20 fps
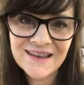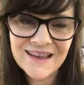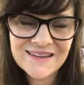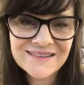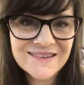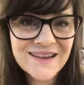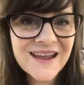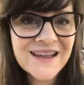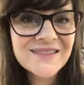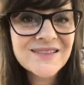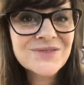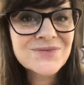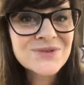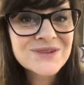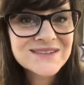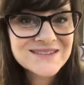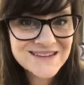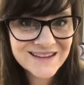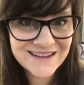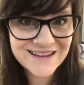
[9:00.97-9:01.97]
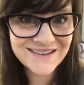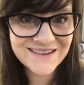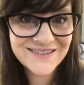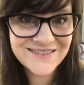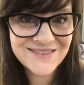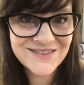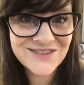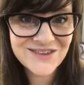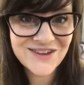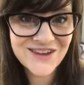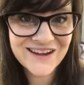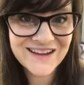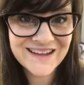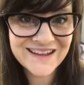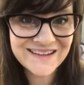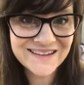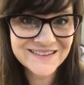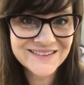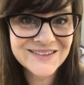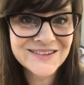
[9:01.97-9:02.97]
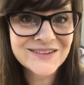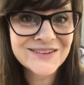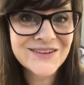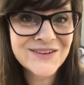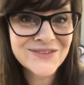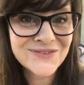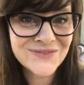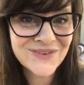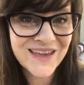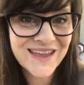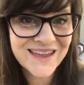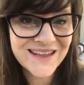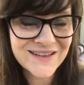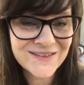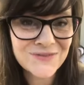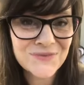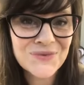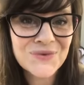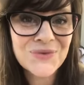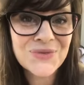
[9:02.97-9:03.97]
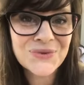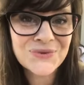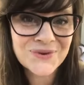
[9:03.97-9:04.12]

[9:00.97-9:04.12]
and take this ridiculous journey to Las Vegas for a